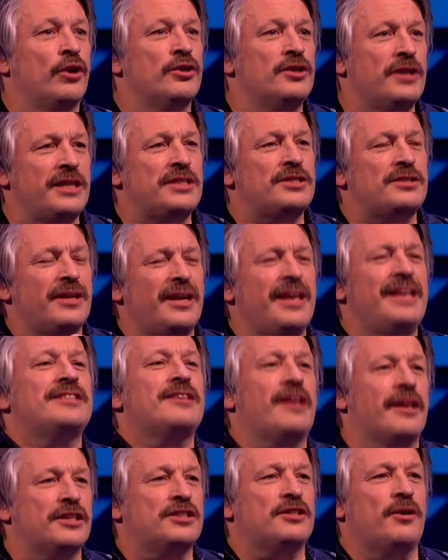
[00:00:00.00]

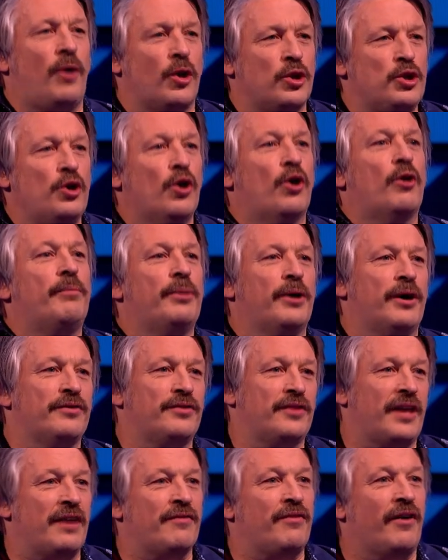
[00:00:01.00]
It's like on your birthday,